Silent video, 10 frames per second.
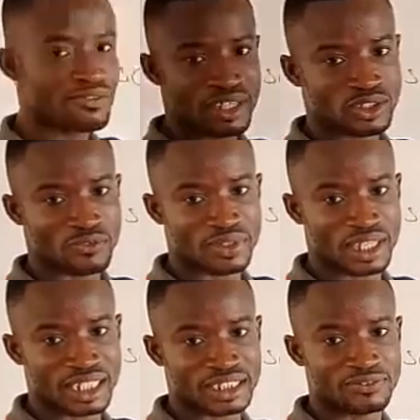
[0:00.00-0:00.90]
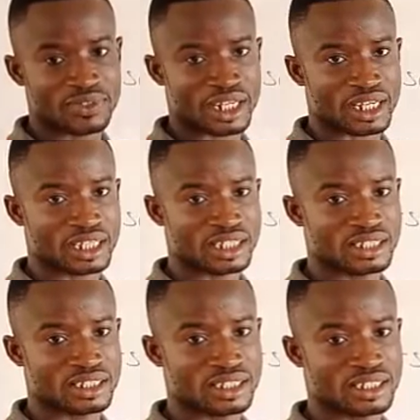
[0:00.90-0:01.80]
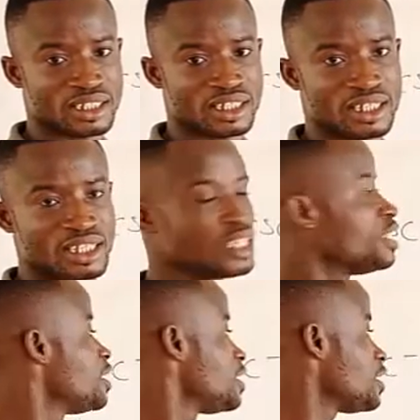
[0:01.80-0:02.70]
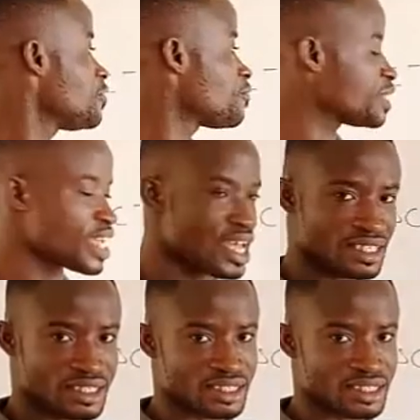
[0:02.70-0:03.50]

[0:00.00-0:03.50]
inverse of -3? If yes,